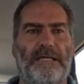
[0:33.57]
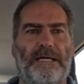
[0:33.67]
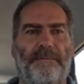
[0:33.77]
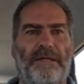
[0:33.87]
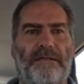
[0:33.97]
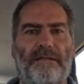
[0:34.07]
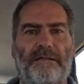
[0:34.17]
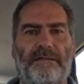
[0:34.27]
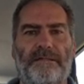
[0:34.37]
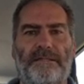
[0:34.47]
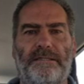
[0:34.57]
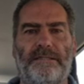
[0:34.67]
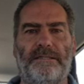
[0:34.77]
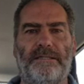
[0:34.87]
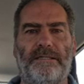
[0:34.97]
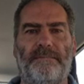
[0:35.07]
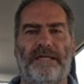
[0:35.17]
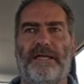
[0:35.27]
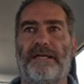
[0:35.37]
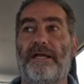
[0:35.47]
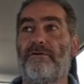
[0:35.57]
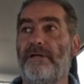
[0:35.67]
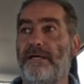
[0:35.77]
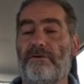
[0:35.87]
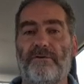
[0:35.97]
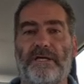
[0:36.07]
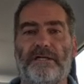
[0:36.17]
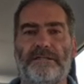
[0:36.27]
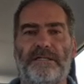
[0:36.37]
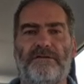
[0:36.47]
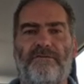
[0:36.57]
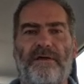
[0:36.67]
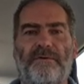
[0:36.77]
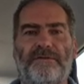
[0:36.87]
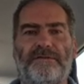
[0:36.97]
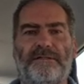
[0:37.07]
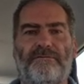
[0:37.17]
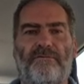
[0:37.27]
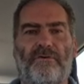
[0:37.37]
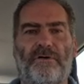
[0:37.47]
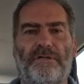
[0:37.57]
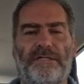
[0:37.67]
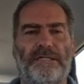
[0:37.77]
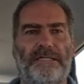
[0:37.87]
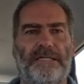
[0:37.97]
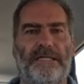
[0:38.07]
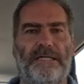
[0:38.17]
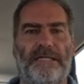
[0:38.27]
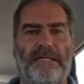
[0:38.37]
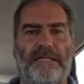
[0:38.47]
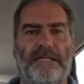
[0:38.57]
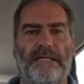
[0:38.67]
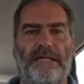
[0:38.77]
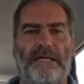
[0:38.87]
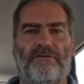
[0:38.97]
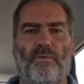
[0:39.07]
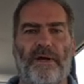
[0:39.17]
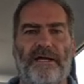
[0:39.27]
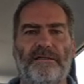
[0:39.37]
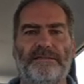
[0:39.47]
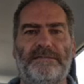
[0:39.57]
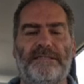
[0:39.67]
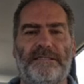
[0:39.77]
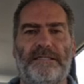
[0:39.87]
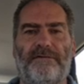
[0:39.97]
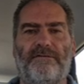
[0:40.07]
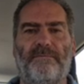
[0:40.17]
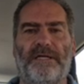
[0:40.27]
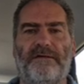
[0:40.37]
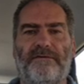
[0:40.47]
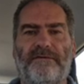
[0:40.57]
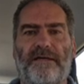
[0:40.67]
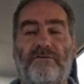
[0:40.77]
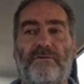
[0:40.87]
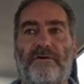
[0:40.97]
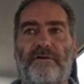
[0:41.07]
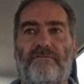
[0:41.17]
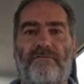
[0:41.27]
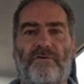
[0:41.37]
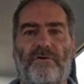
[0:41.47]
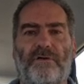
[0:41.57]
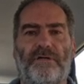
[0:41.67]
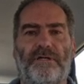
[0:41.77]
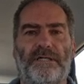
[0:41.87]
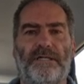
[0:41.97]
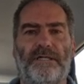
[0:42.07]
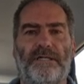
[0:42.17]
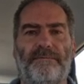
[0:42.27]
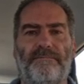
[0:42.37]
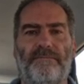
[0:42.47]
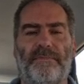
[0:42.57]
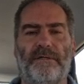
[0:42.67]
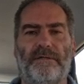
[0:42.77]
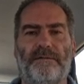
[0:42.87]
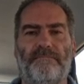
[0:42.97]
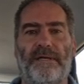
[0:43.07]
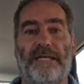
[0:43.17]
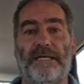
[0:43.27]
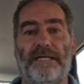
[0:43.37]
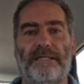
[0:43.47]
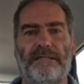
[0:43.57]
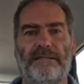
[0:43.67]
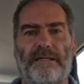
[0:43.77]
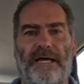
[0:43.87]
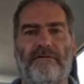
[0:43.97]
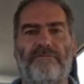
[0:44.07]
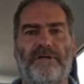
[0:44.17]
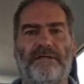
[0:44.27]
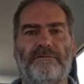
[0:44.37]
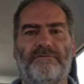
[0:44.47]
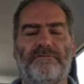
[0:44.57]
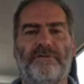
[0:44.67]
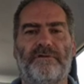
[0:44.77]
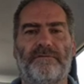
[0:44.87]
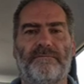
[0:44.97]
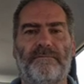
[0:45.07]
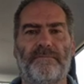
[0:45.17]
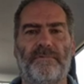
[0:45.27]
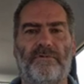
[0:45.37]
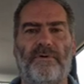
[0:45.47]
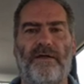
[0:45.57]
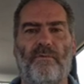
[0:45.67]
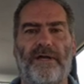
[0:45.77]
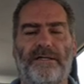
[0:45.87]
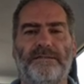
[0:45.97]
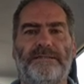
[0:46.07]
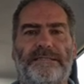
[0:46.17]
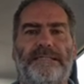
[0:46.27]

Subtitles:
I'm in Guerrero Negro here. It's famous for its whales. It's the biggest sanctuary for mating and calving of the gray whale.